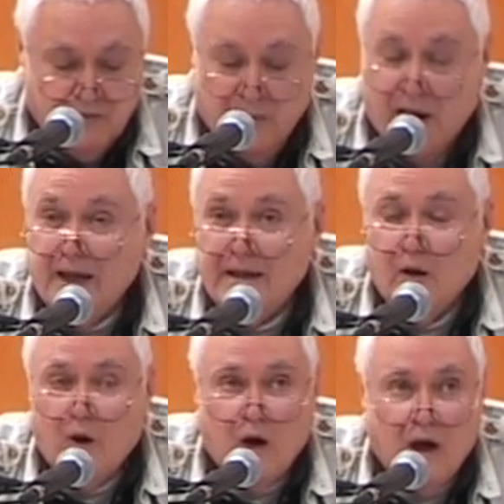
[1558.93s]
by
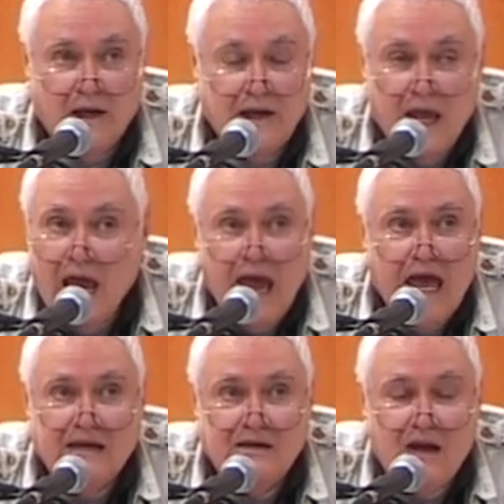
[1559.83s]
God,
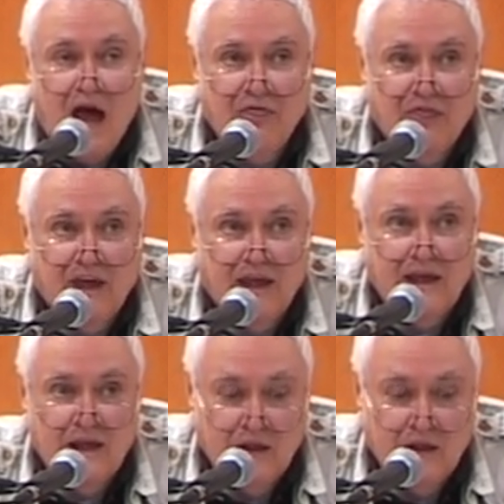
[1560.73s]
and nothing